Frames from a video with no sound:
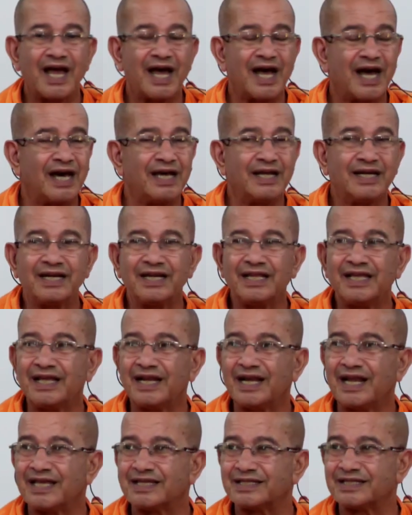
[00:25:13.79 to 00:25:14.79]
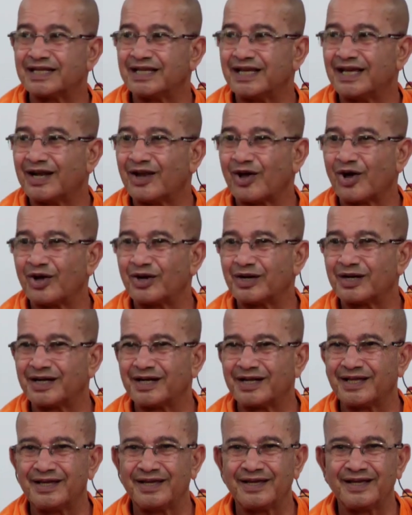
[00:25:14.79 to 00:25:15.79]
unreal as real
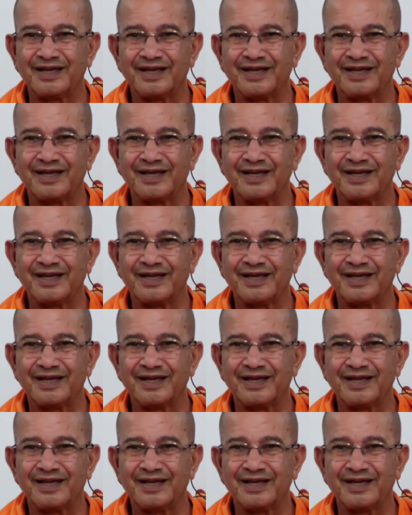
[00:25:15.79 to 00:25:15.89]
already,